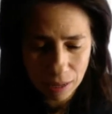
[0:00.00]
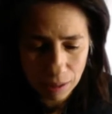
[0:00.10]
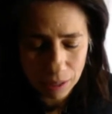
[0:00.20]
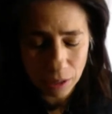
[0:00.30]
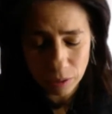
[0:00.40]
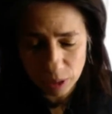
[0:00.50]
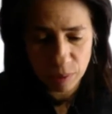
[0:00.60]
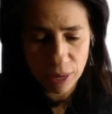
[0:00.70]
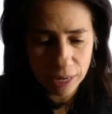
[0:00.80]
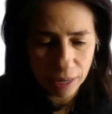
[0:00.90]
it's been
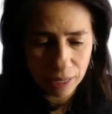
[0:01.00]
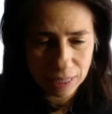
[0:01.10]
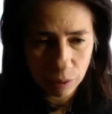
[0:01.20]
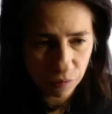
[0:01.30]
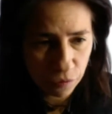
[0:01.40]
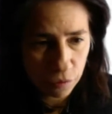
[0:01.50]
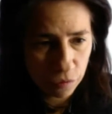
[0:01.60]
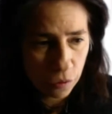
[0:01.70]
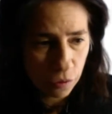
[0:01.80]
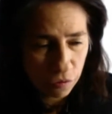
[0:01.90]
recognized now
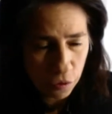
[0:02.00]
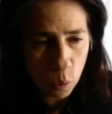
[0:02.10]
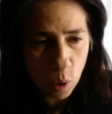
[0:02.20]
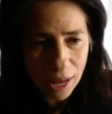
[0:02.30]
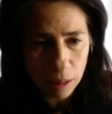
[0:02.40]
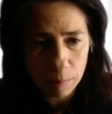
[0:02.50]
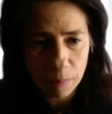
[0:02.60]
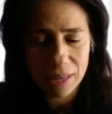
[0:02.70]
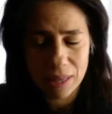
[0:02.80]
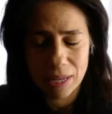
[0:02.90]
for a while
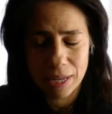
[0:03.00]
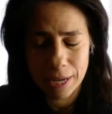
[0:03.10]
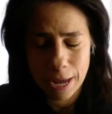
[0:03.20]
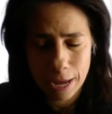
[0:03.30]
by the,